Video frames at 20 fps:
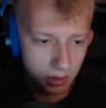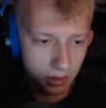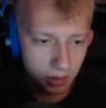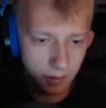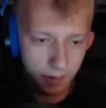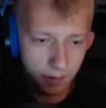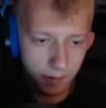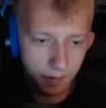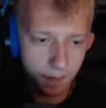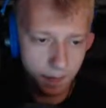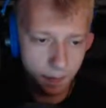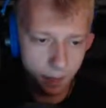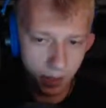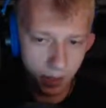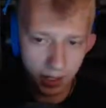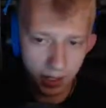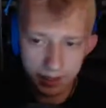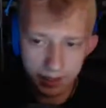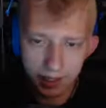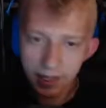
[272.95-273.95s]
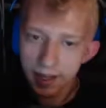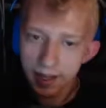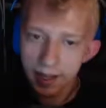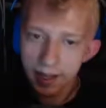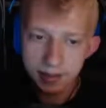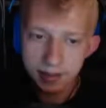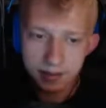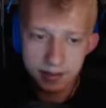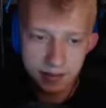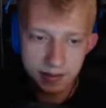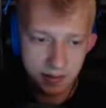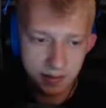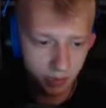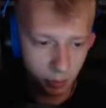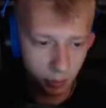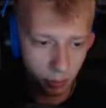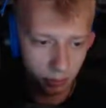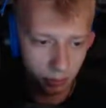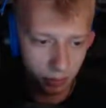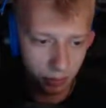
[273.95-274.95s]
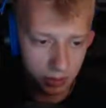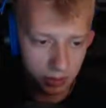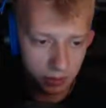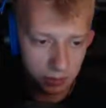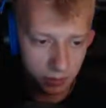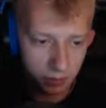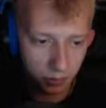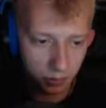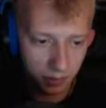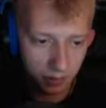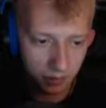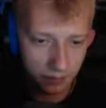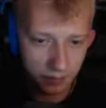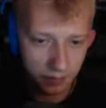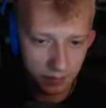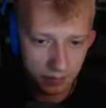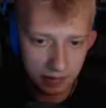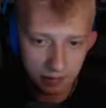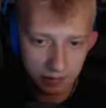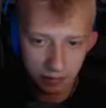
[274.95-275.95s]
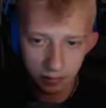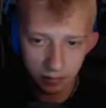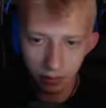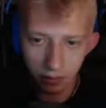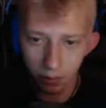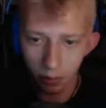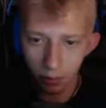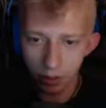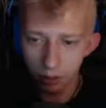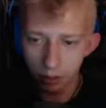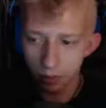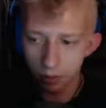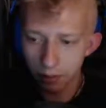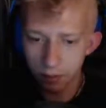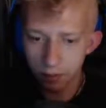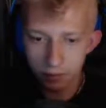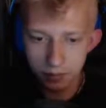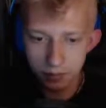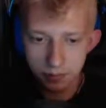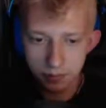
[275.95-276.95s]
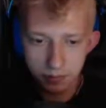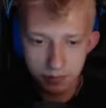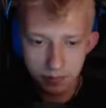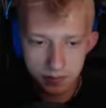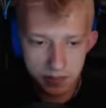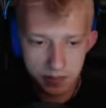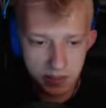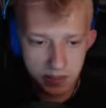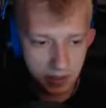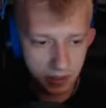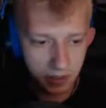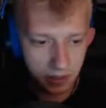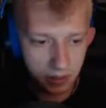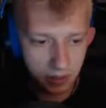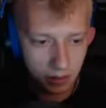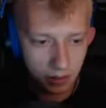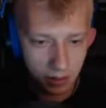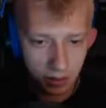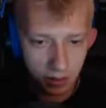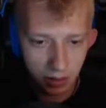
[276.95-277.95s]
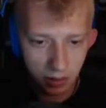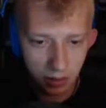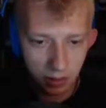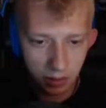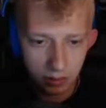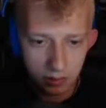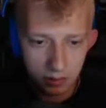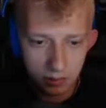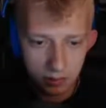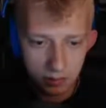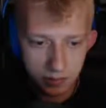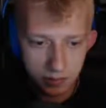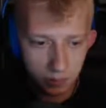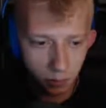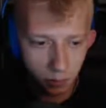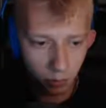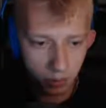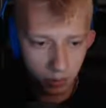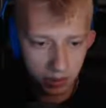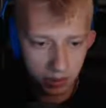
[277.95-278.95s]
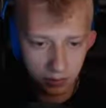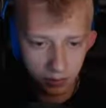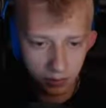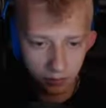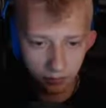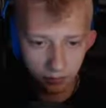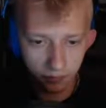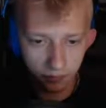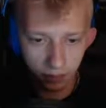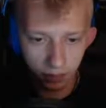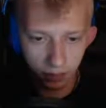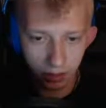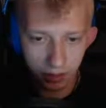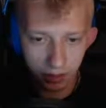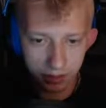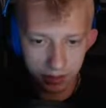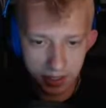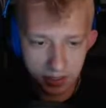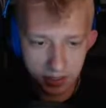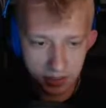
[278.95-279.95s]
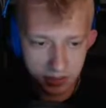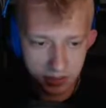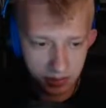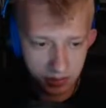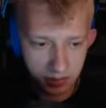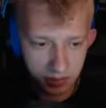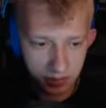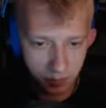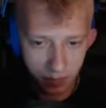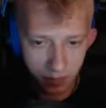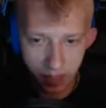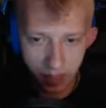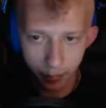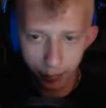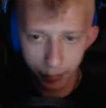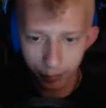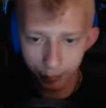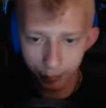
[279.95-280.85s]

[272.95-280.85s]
But I can't access it from over here, so we're going to have to take the long way around and see what we can do to fill out the edges of this map.